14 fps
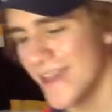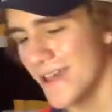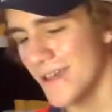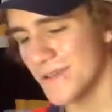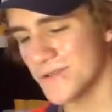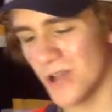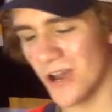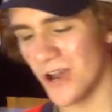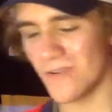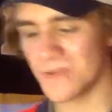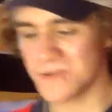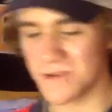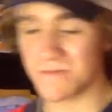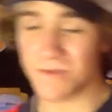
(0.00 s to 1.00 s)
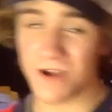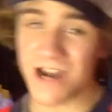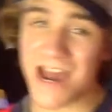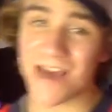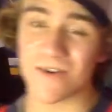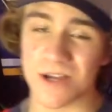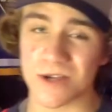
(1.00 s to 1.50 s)
so some good
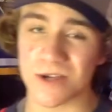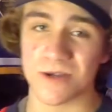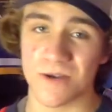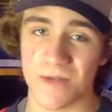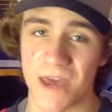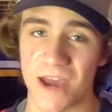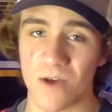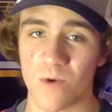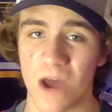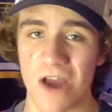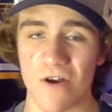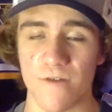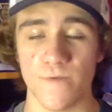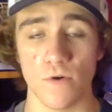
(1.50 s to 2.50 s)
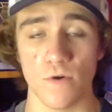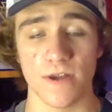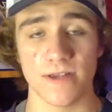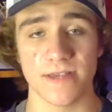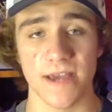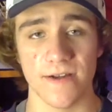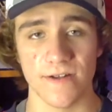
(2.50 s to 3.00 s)
acquisitions here. They acquire a forward
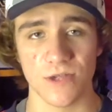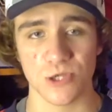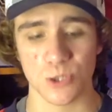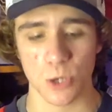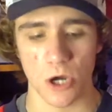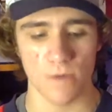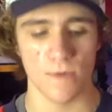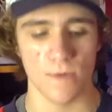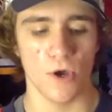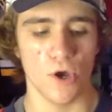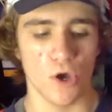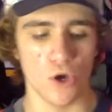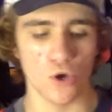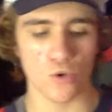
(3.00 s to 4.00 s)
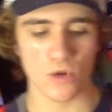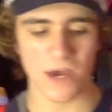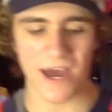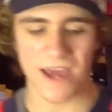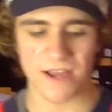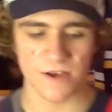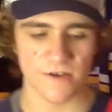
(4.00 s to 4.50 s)
in Dylan Strome, who
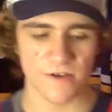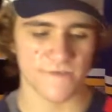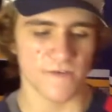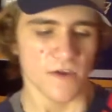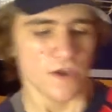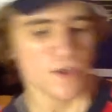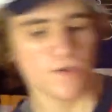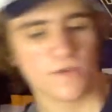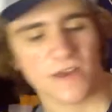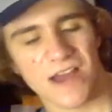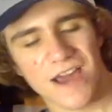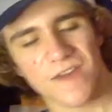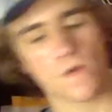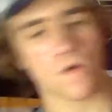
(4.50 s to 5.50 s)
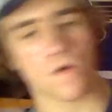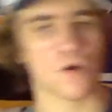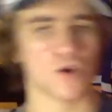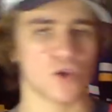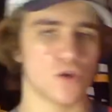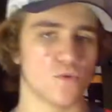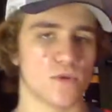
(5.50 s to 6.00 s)
kind of, you could either
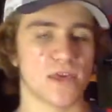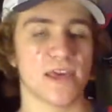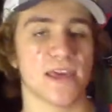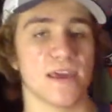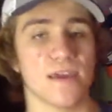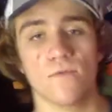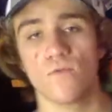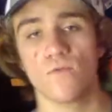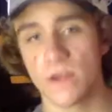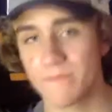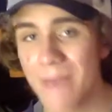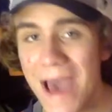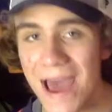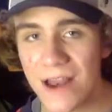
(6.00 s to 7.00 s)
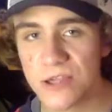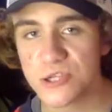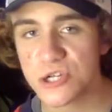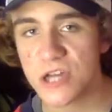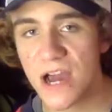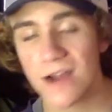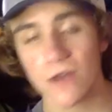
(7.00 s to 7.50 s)
argue he was bad in
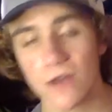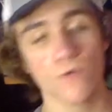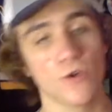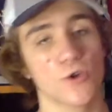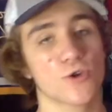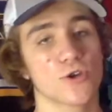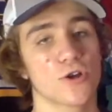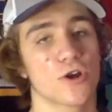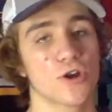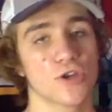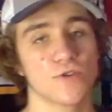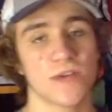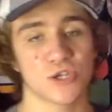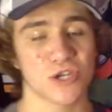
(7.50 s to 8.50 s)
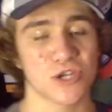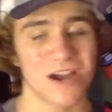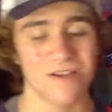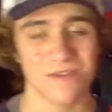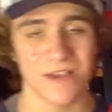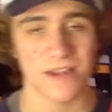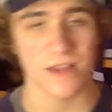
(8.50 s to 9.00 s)
Chicago, or you could argue that
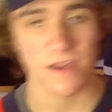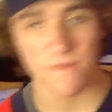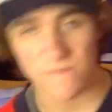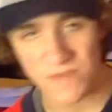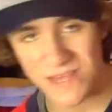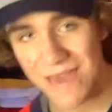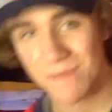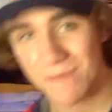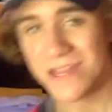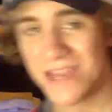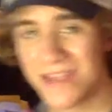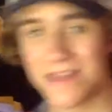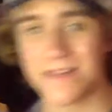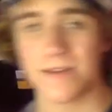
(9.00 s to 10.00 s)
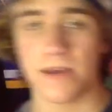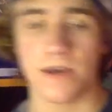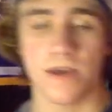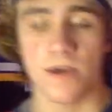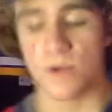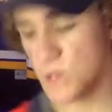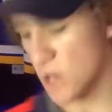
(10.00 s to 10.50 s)
Chicago didn't give him the time he needed.
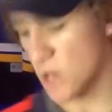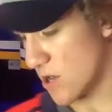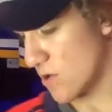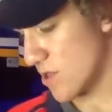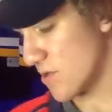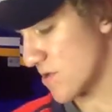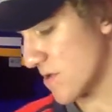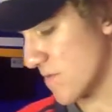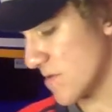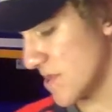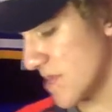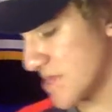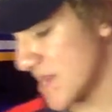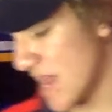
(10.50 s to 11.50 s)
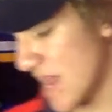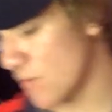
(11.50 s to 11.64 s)
So you could really say,